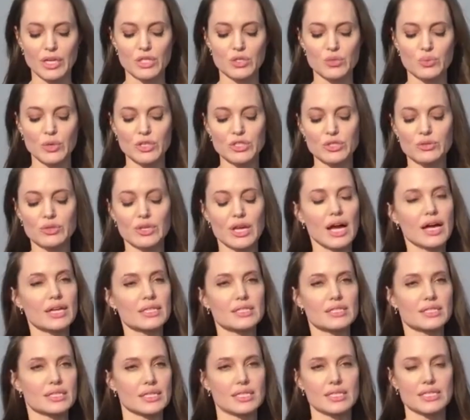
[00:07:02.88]
because we do
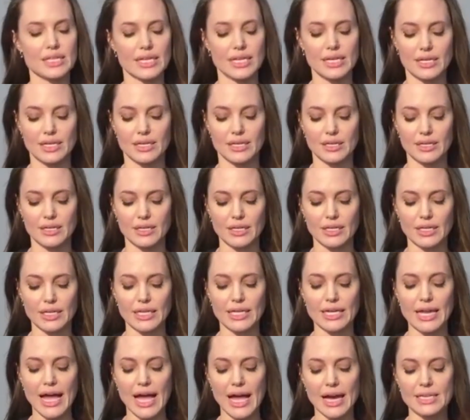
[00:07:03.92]
not succeed
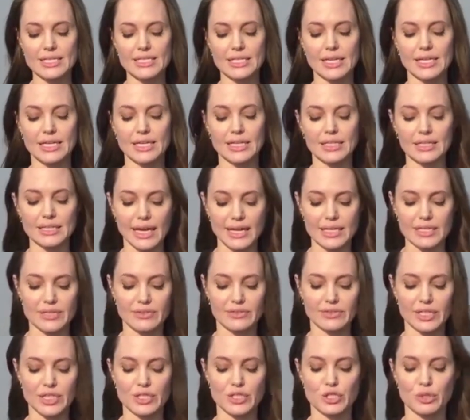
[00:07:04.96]
in acting
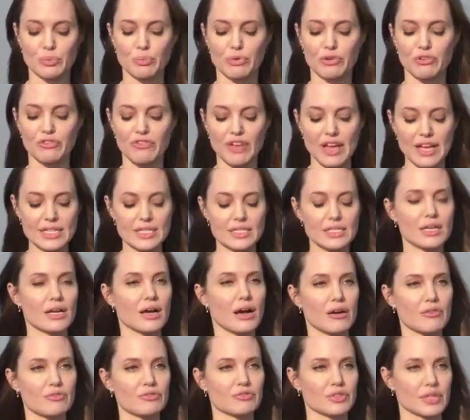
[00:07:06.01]
collectively to prevent
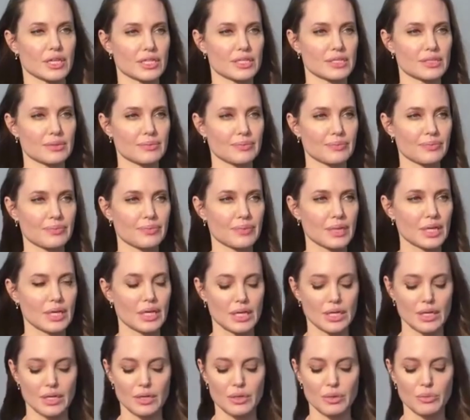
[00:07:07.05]
conflict,
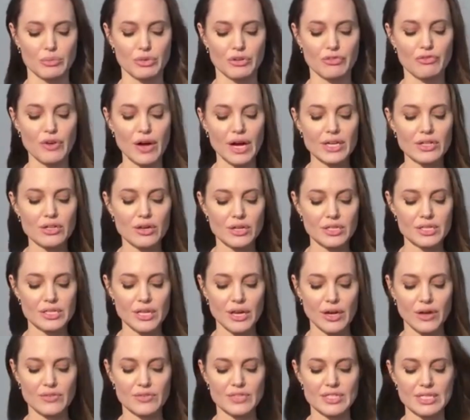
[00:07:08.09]
but find
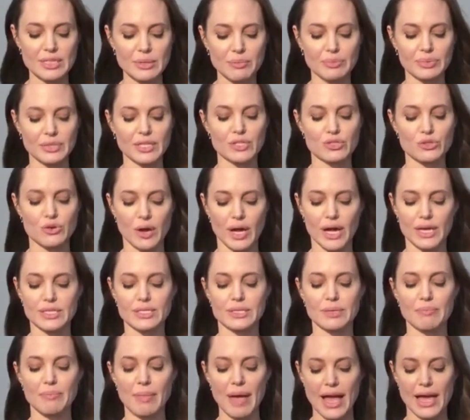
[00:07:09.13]
ourselves simply
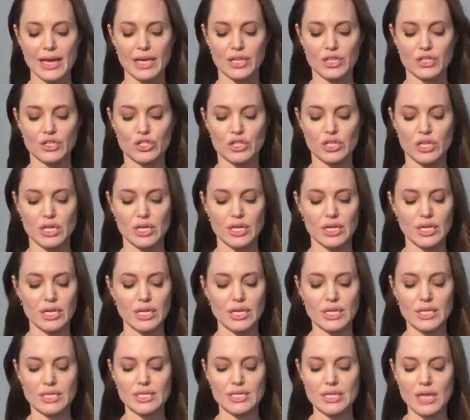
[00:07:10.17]
trying to manage
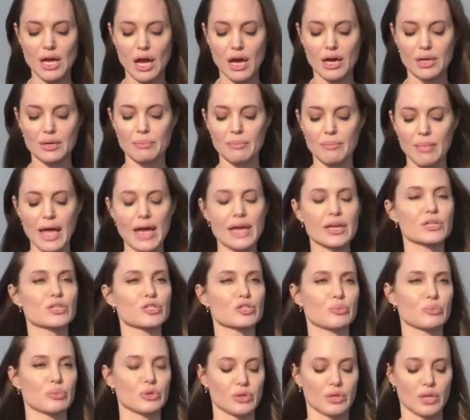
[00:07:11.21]
its
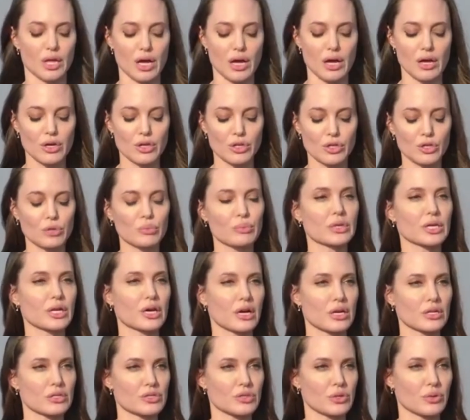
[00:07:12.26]
unmanageable
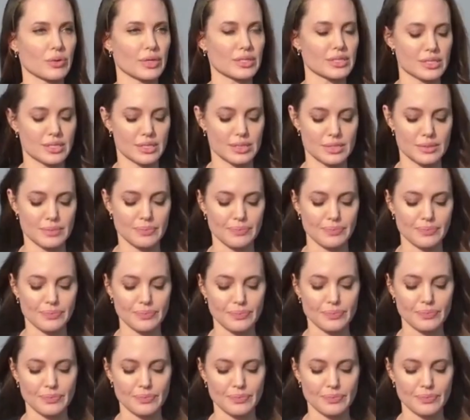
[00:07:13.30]
human consequences.